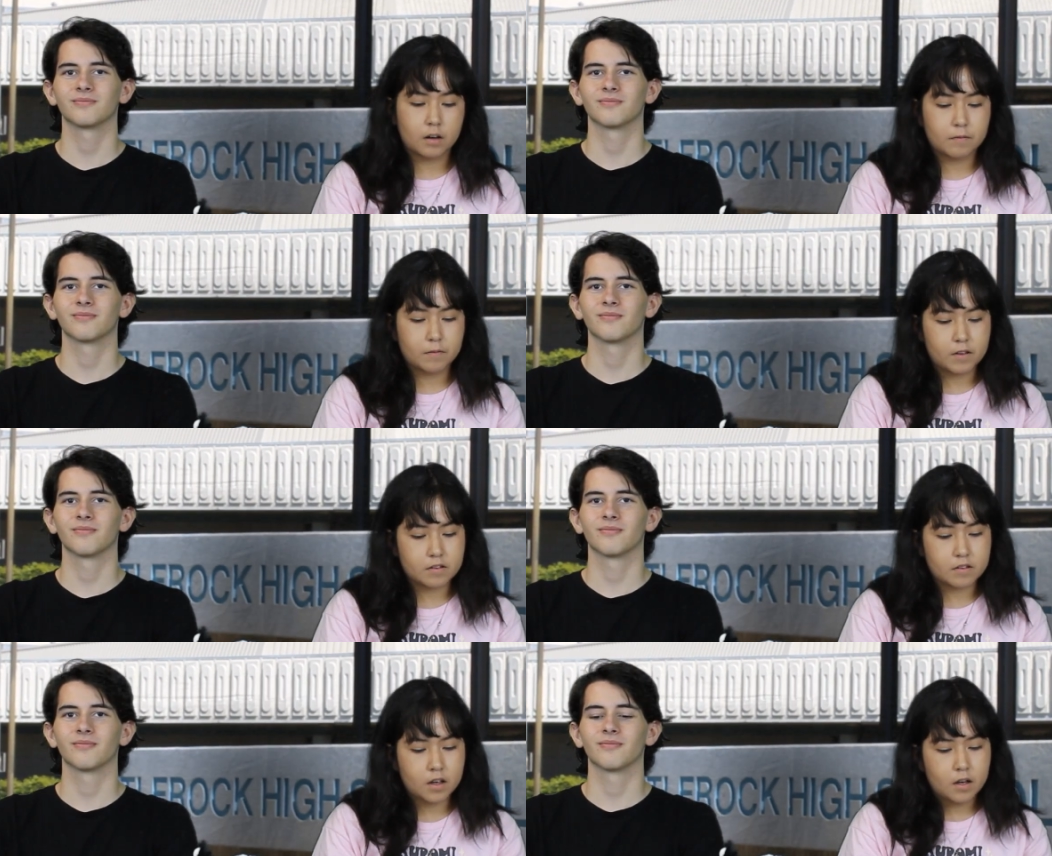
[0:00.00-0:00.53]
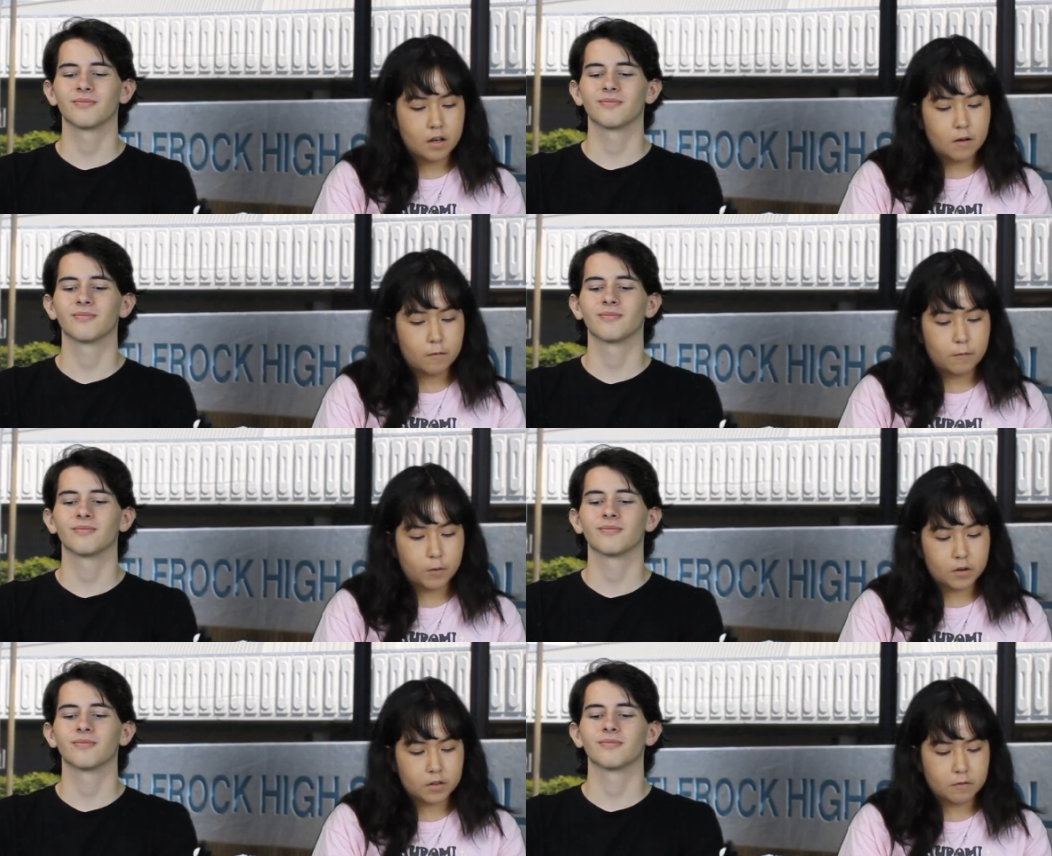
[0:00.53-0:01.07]
Speaker 1: office,
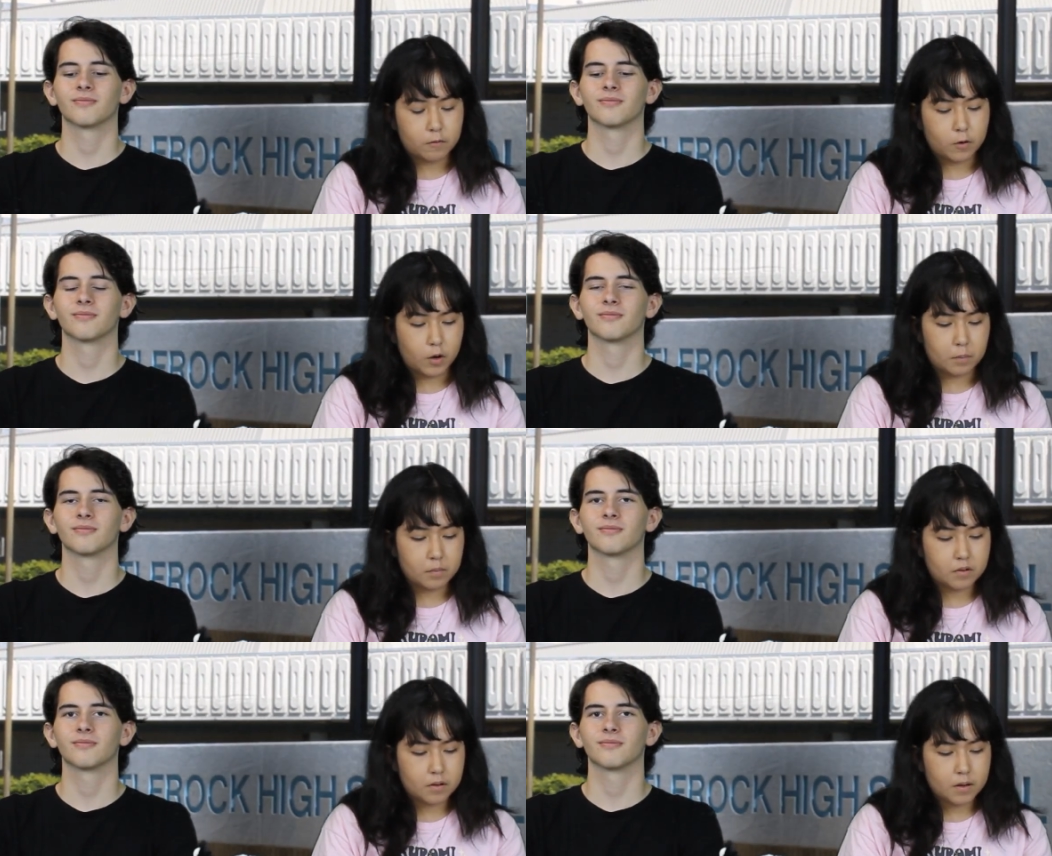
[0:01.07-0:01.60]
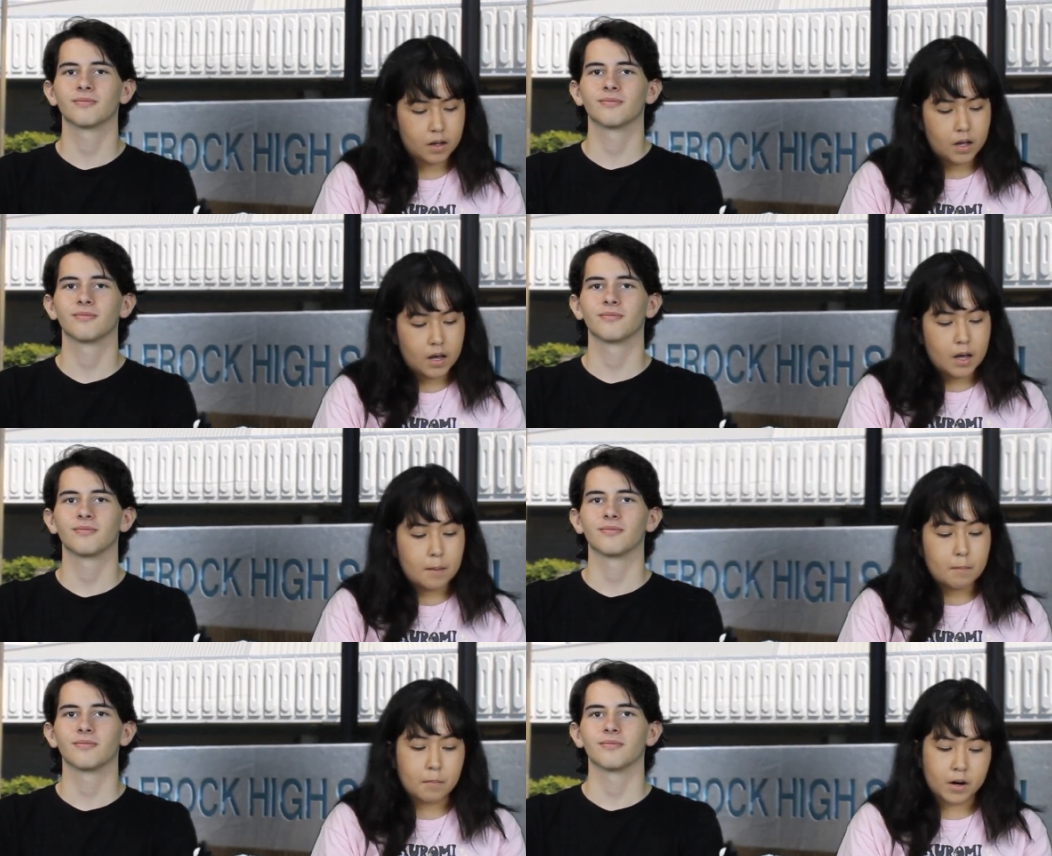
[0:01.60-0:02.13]
for the forms.
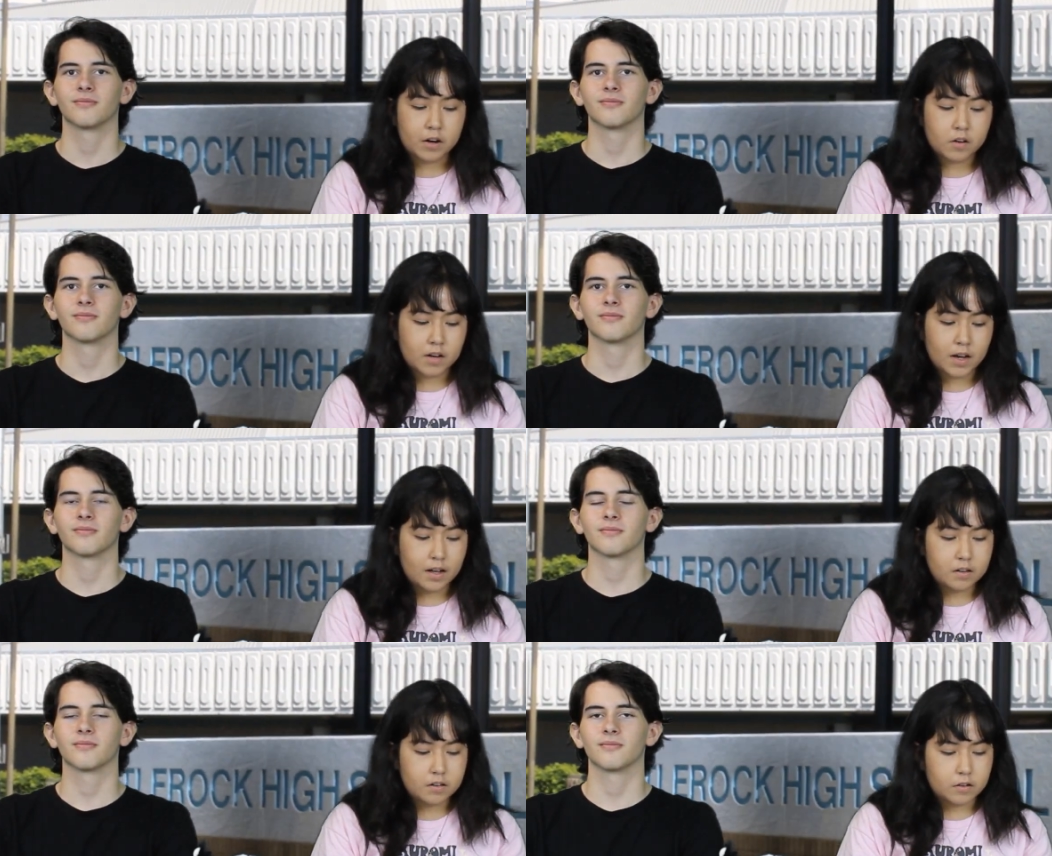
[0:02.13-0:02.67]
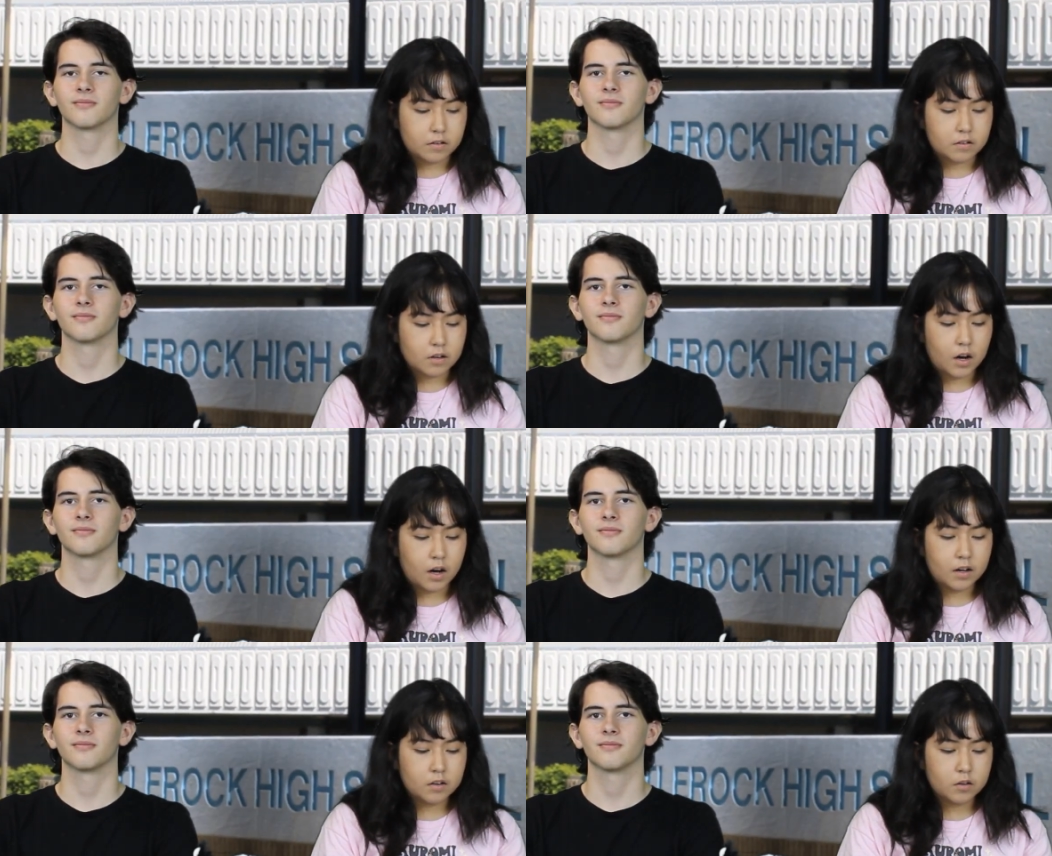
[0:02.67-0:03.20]
Mark your calendars,
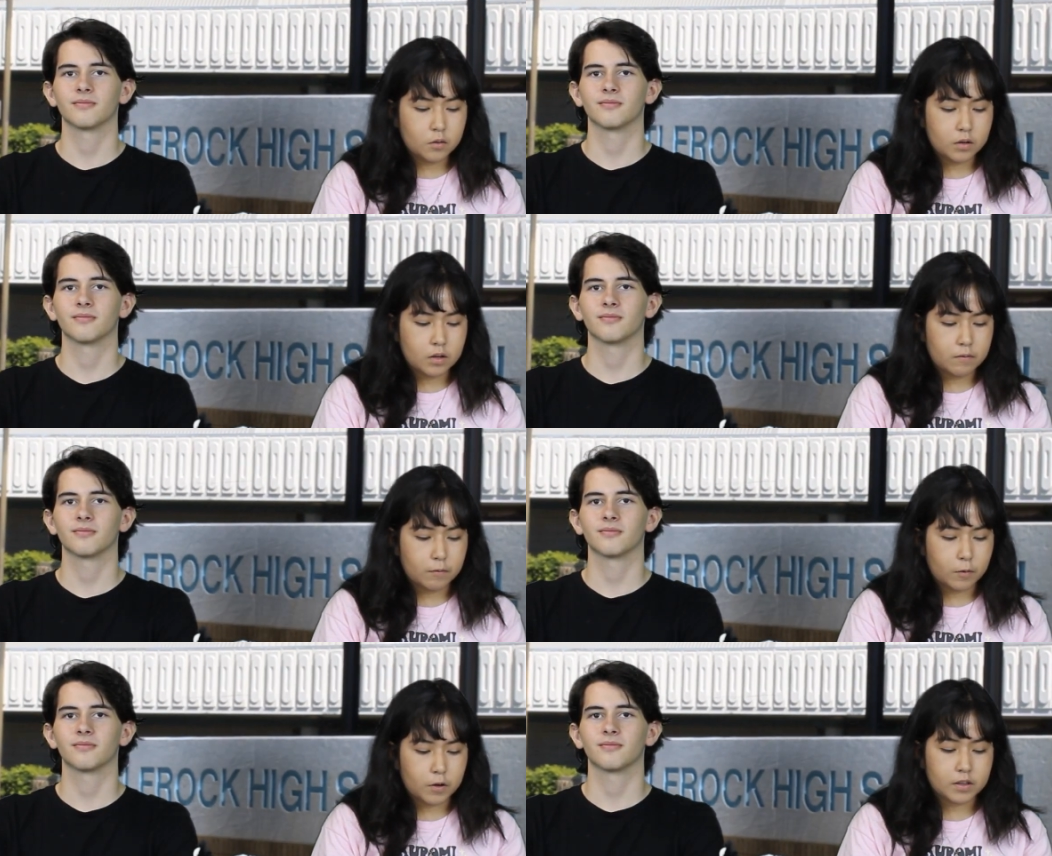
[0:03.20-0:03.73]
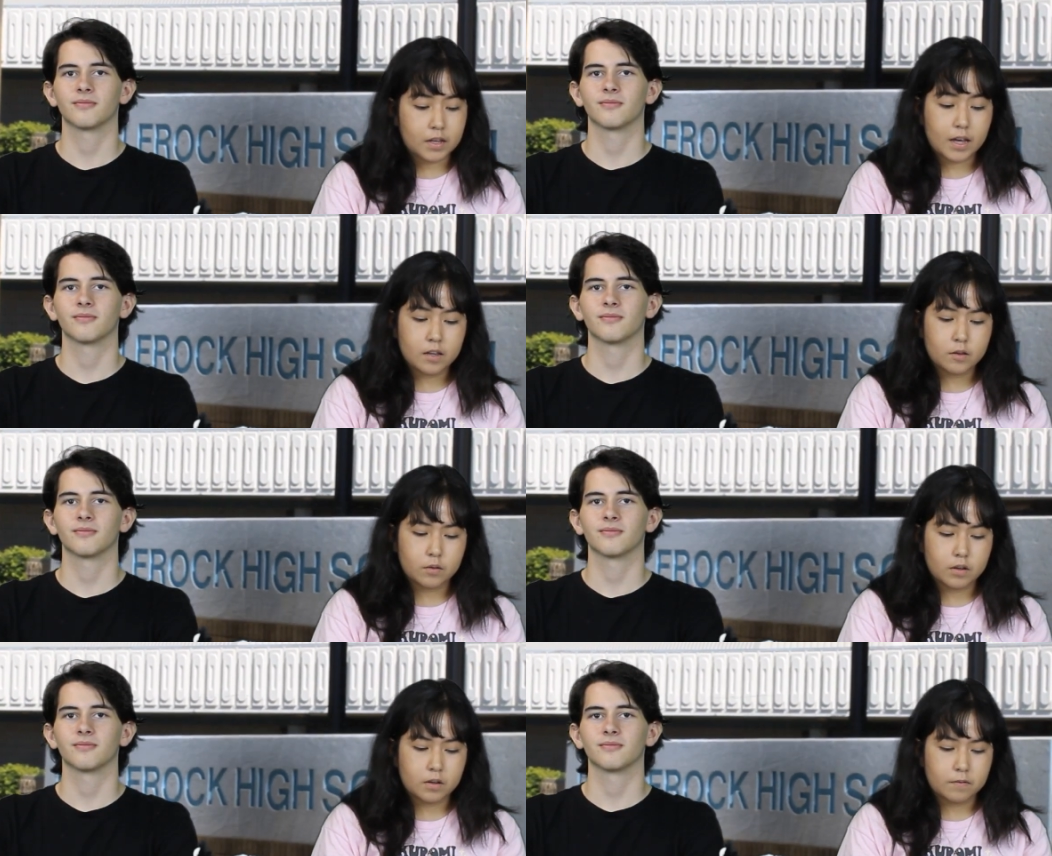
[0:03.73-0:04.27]
August 24th
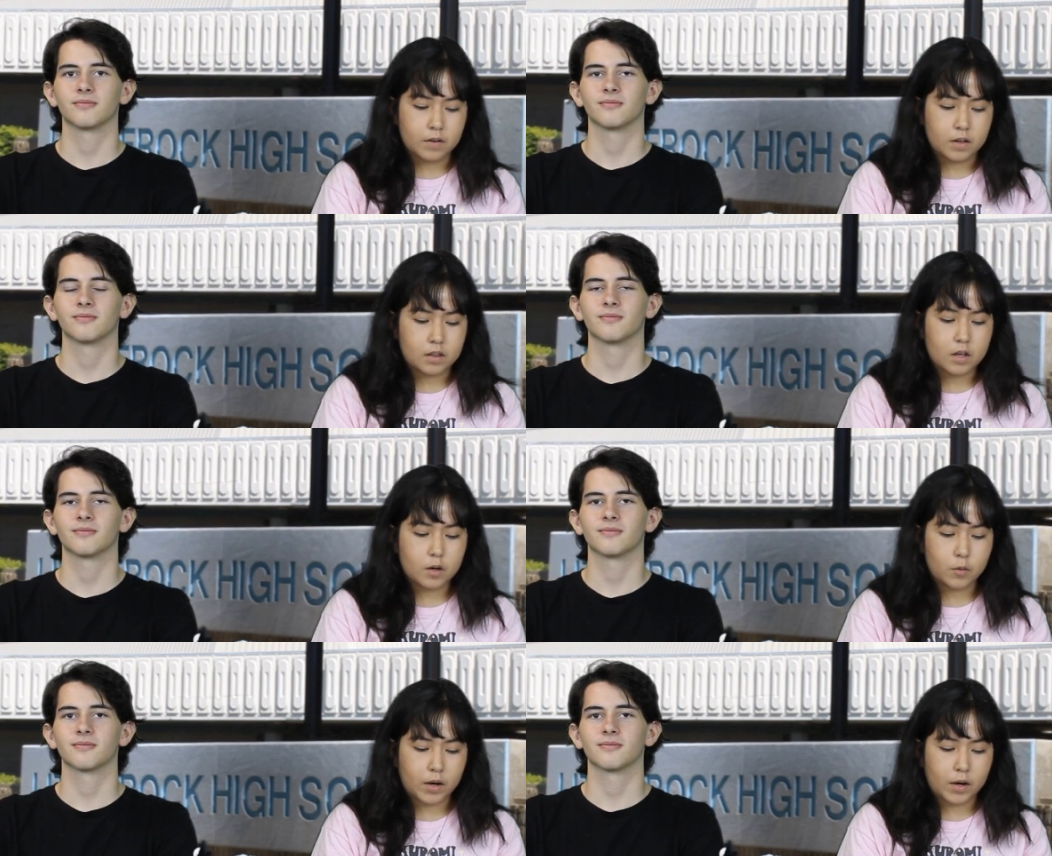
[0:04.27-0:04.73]
and 25th,